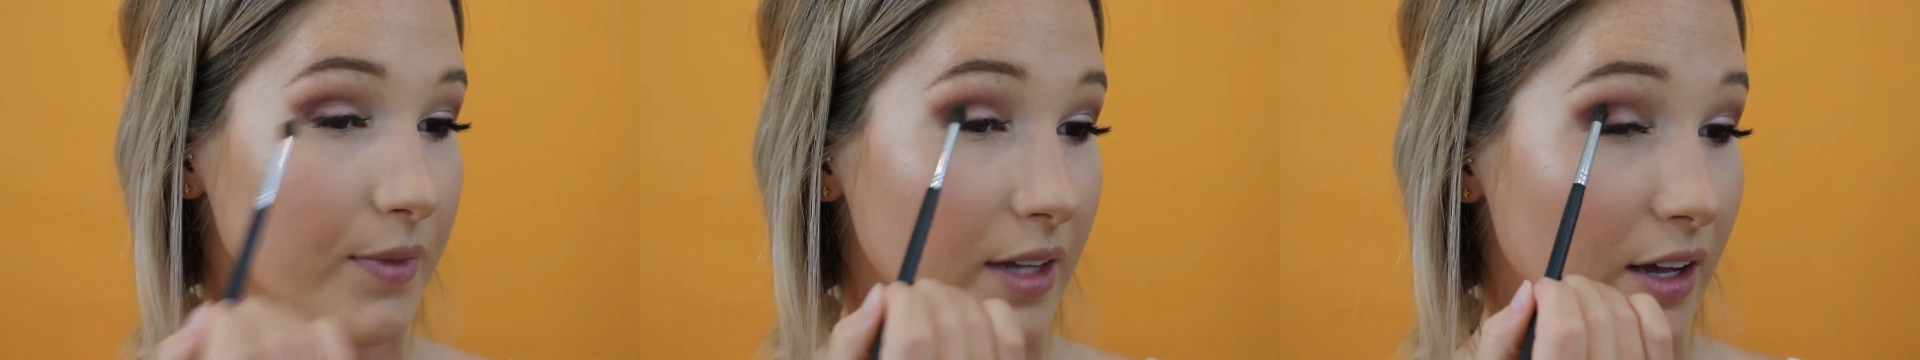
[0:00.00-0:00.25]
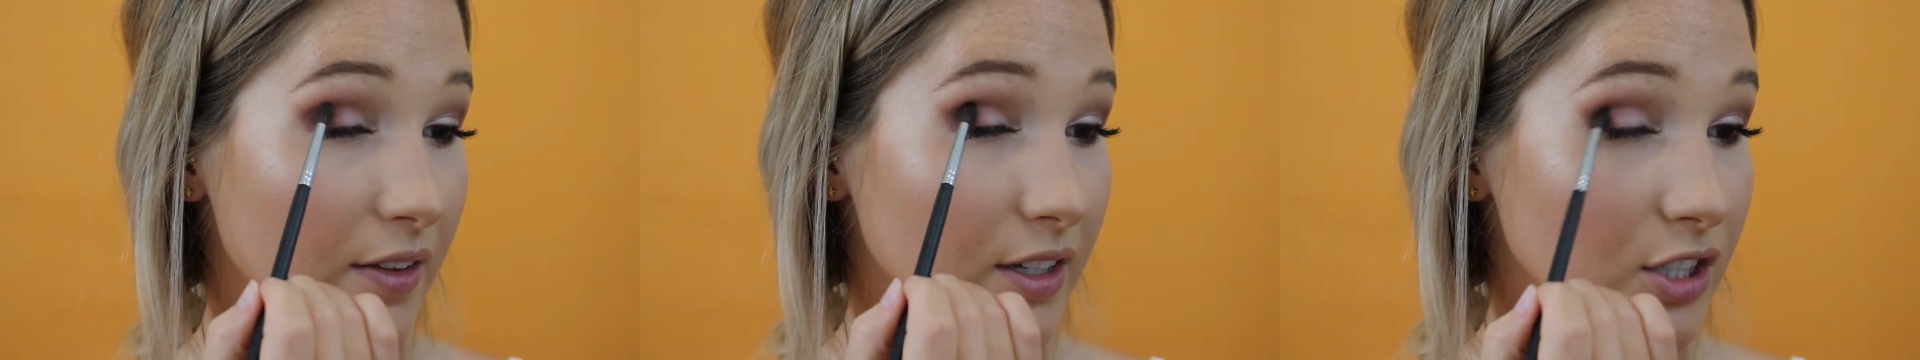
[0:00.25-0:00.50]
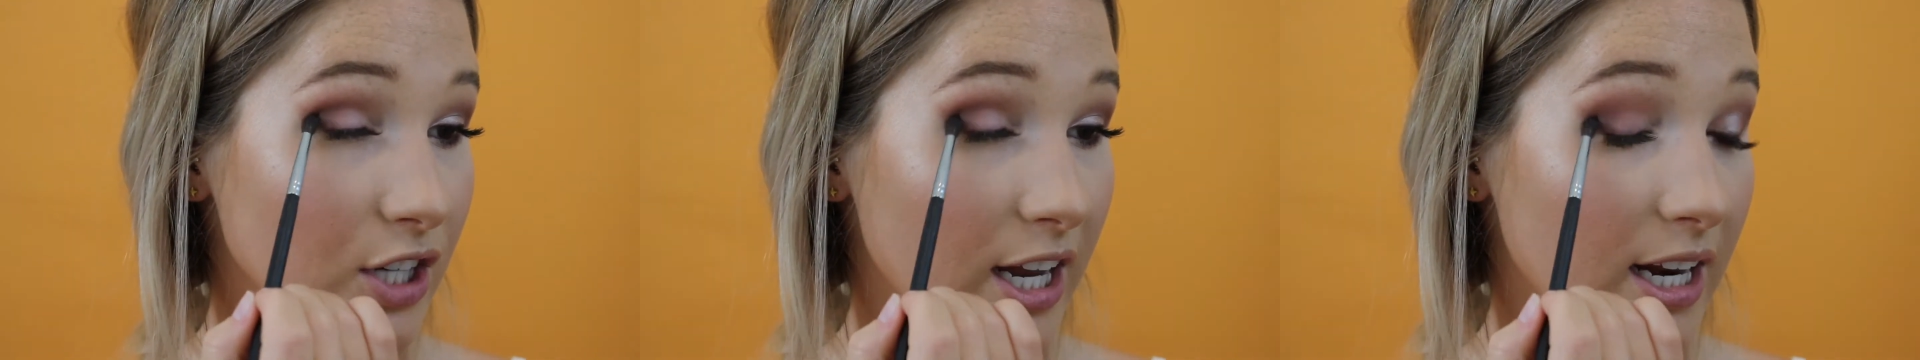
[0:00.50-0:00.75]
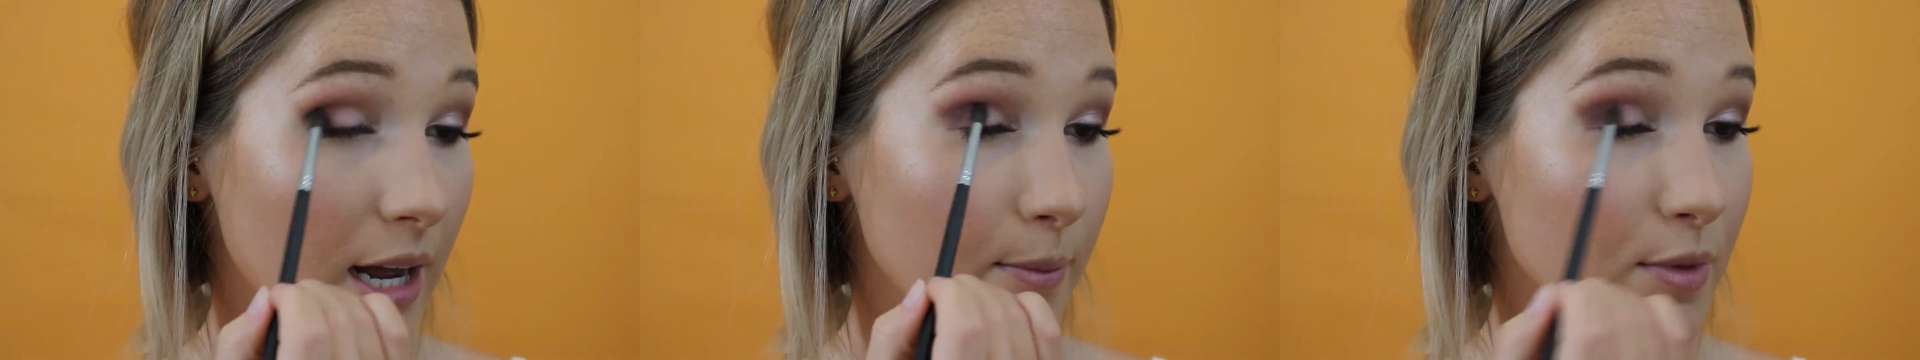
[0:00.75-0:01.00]
Now this
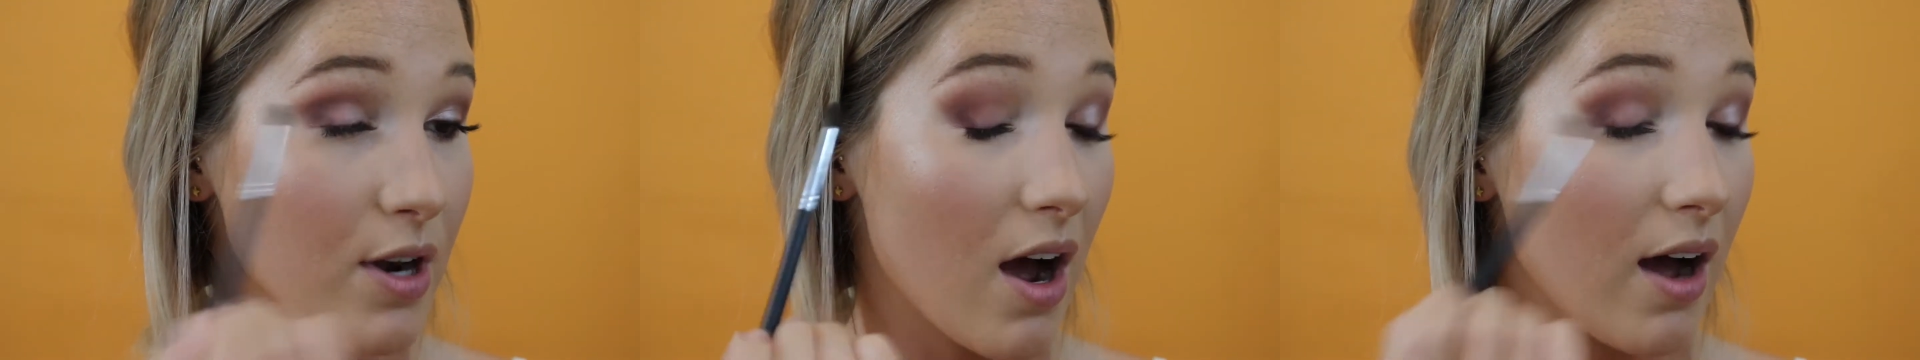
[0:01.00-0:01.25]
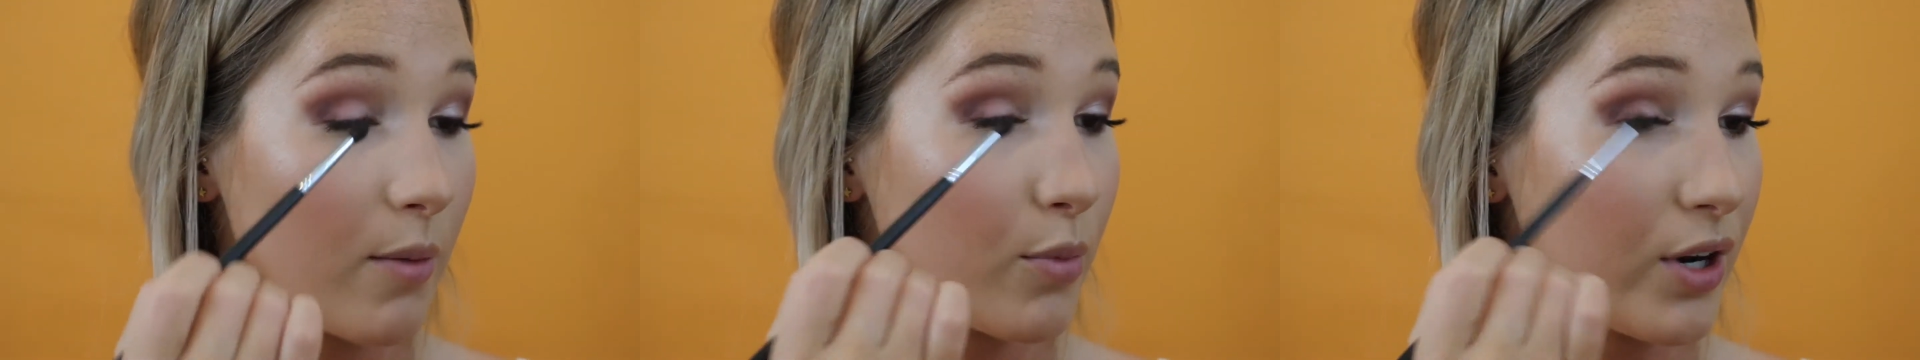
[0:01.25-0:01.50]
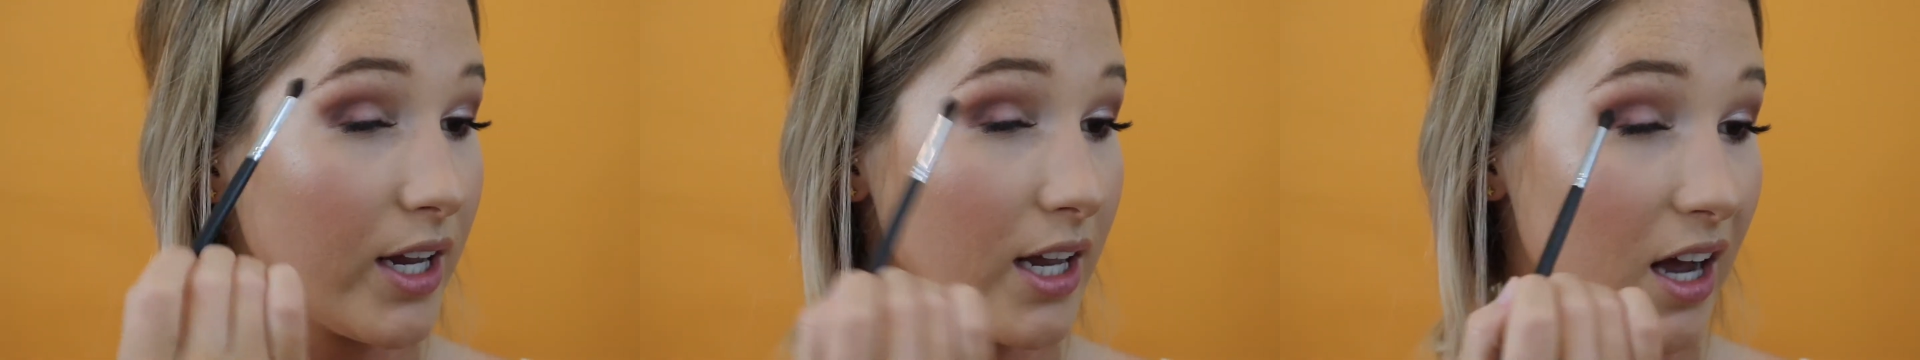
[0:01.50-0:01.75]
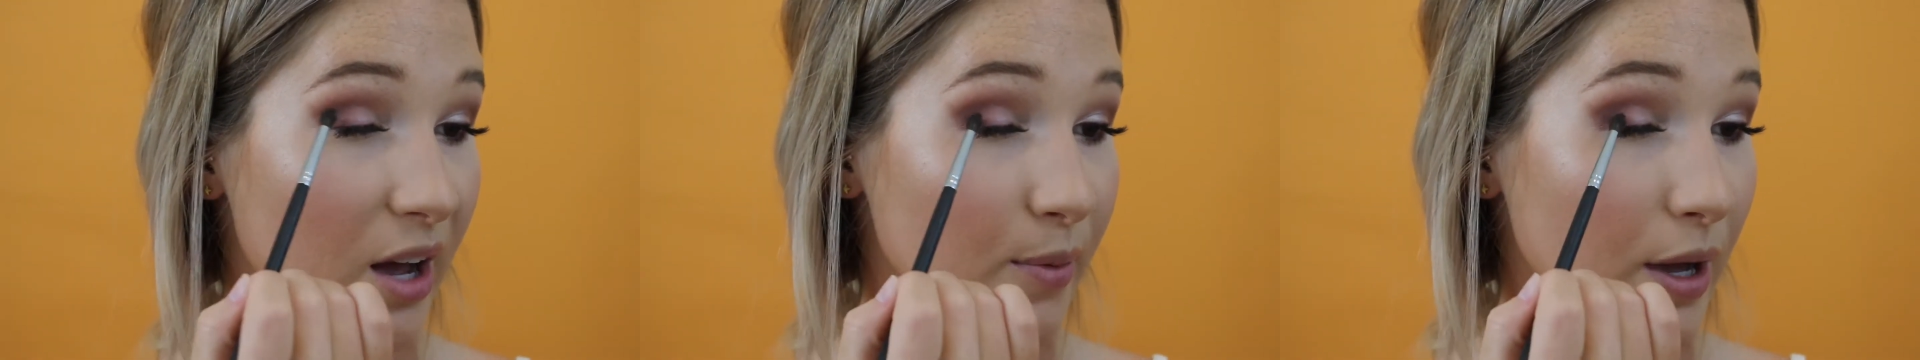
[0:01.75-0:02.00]
shade I'm not
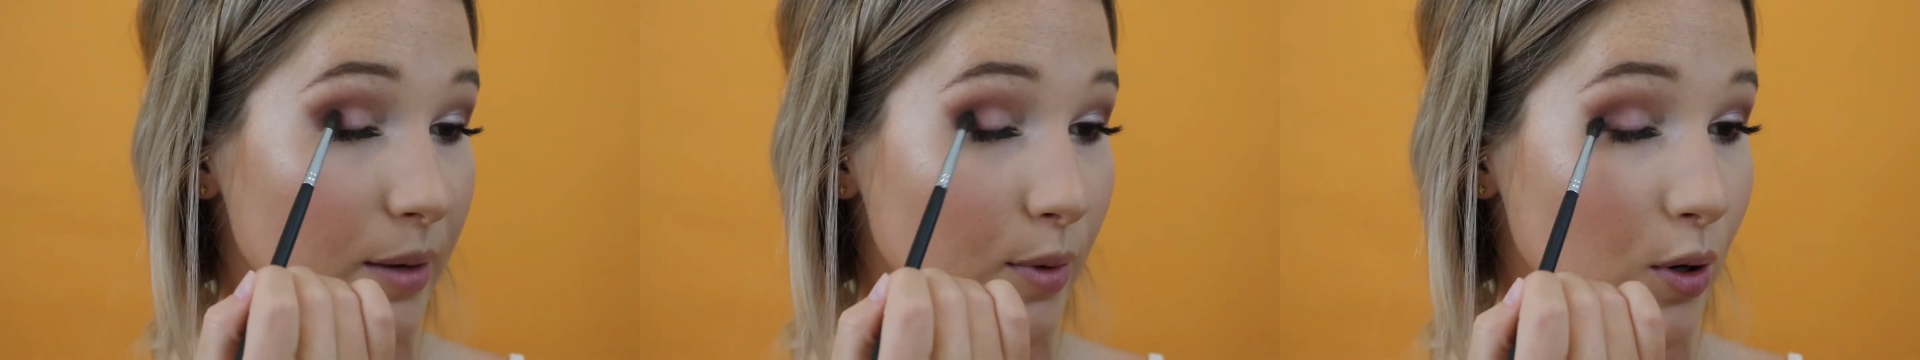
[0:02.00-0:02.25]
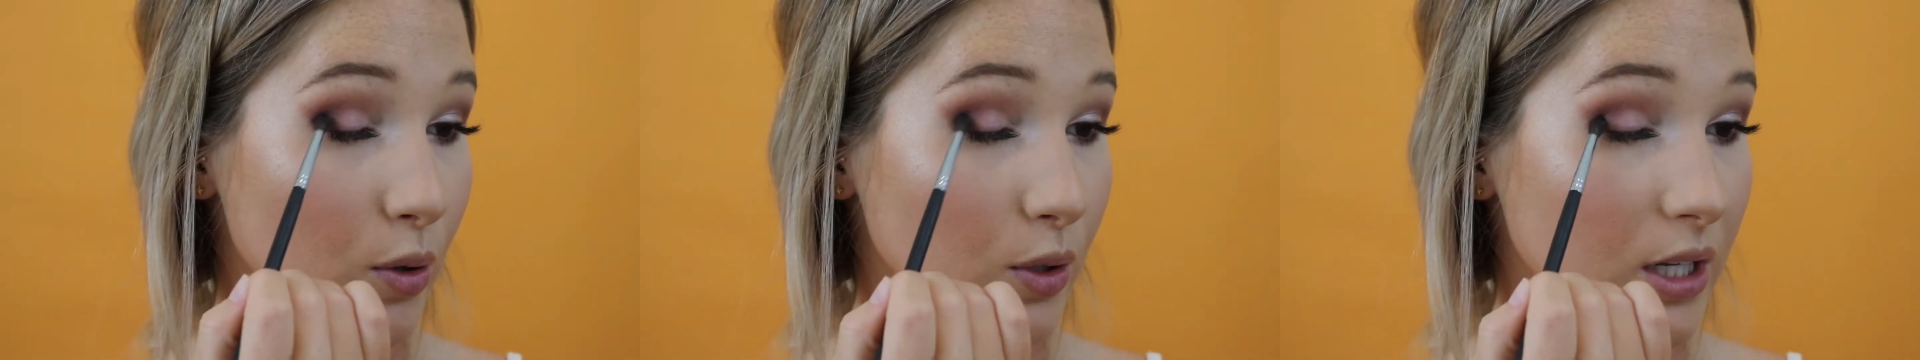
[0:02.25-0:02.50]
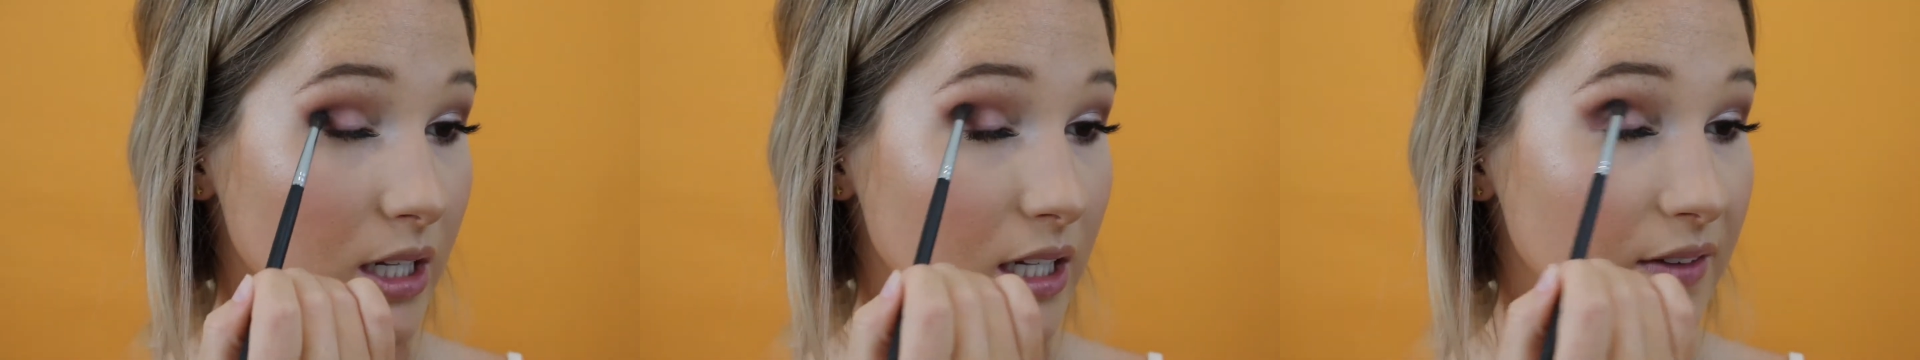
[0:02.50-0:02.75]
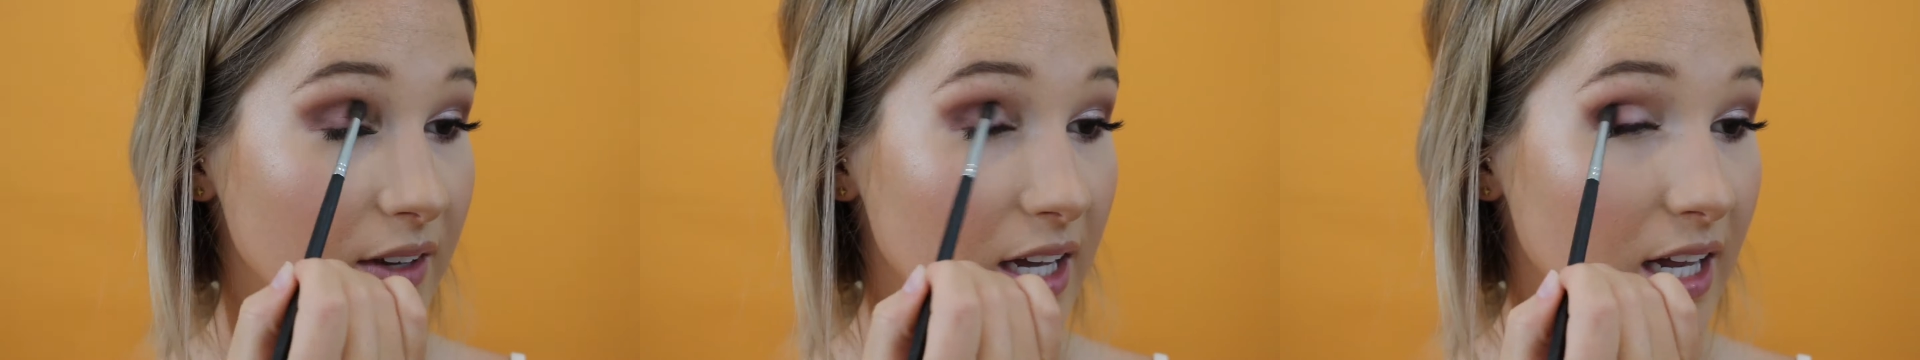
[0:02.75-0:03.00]
bringing up, I'm only
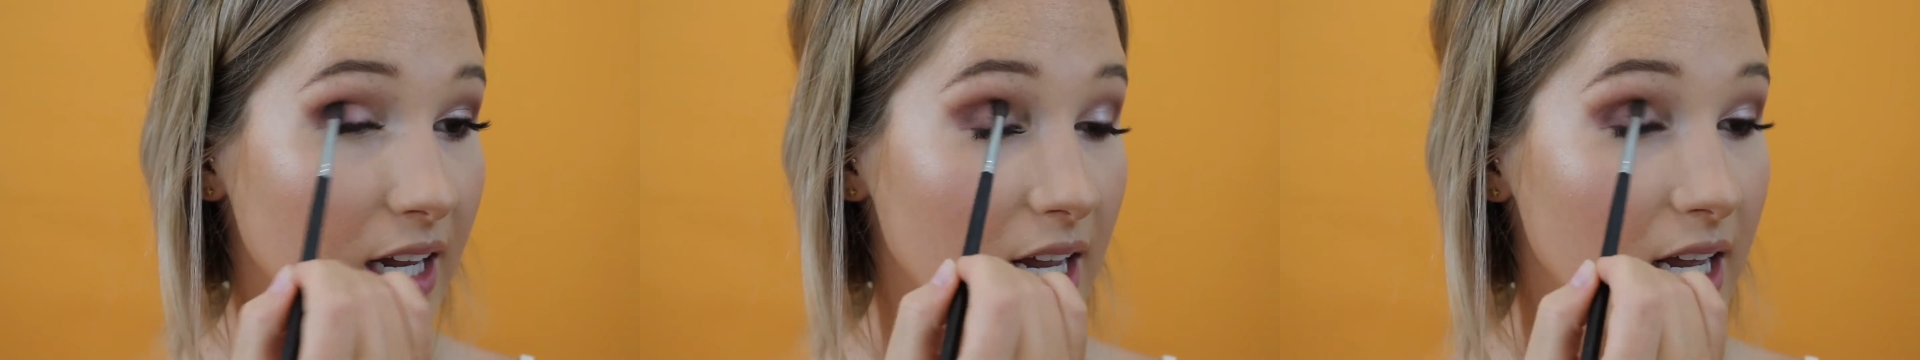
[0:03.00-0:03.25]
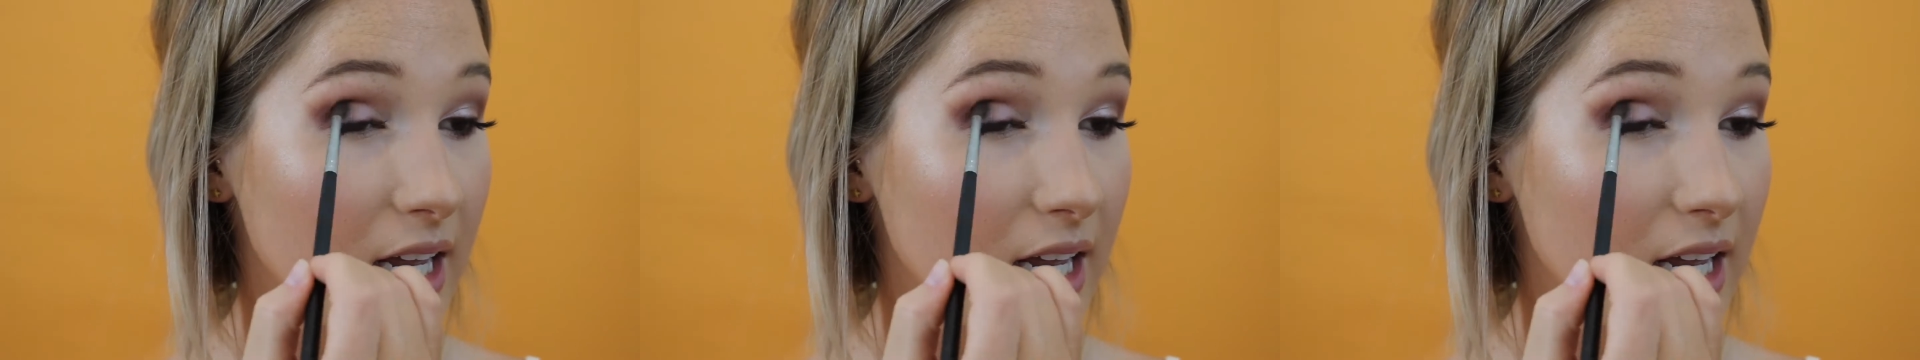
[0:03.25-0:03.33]
leaving it